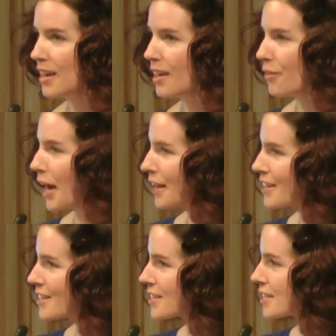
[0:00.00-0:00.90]
and that
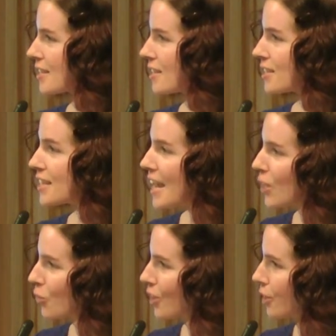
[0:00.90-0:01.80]
is
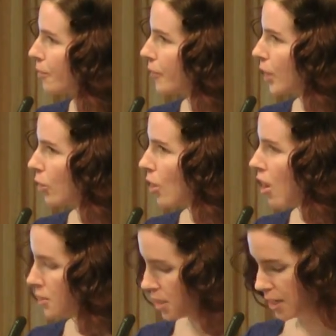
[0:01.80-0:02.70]
sacred
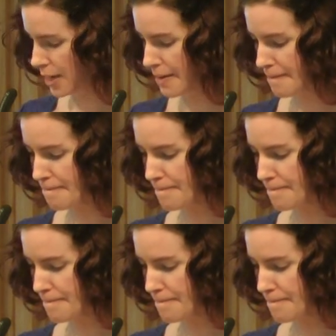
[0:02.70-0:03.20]
curiosity.